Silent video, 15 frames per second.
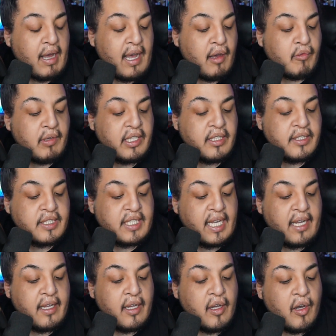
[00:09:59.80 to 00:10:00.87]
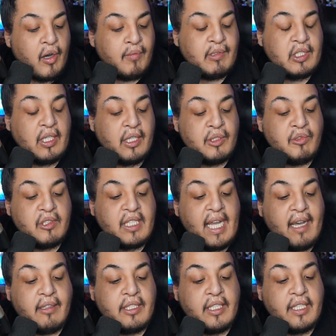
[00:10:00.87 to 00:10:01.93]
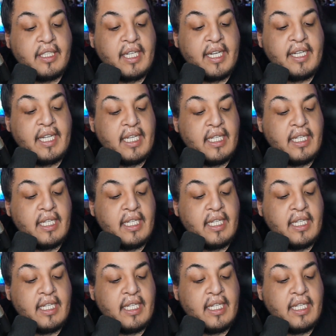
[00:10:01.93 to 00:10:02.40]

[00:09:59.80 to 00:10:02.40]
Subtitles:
Wow, what is that? Almost 100,000 in 10